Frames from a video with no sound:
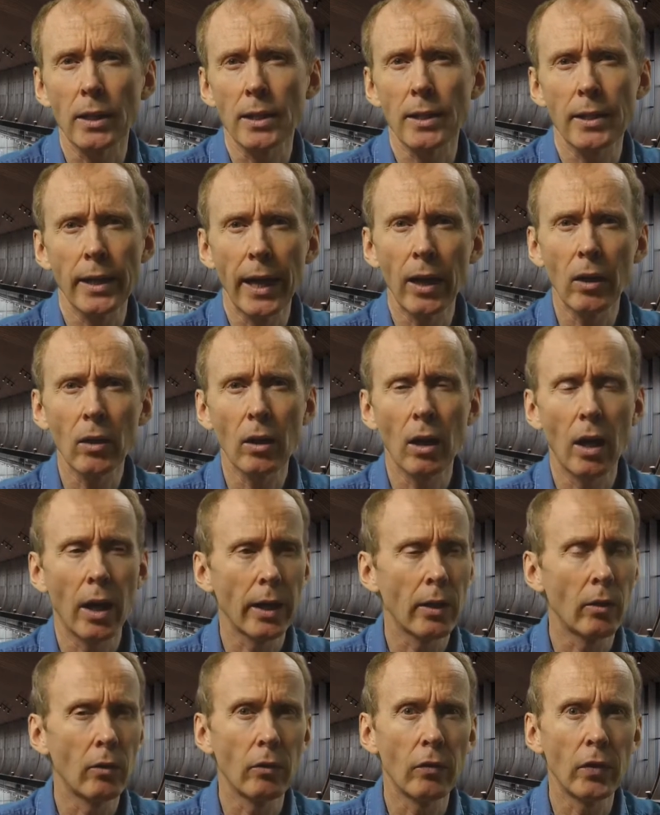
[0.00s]
sound
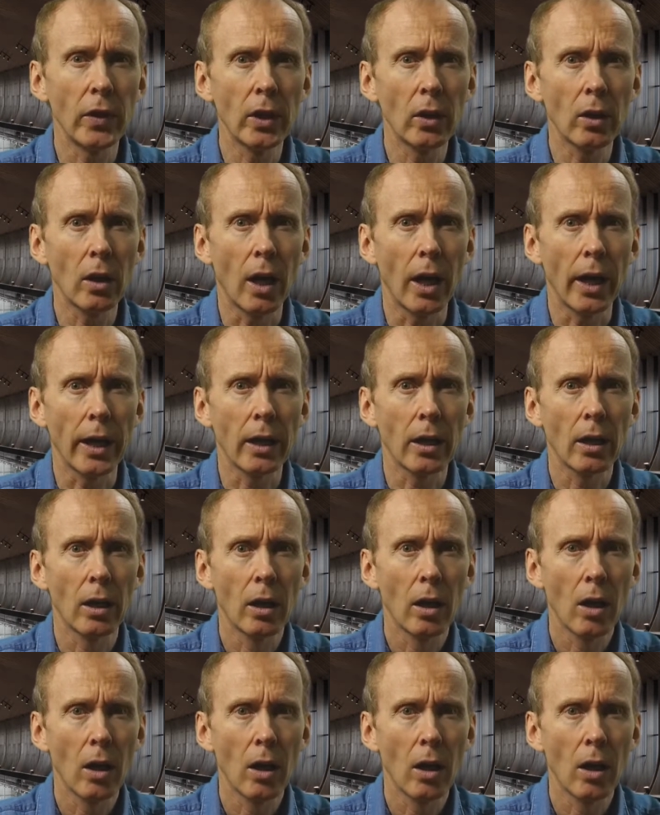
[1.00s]
like, and feel like?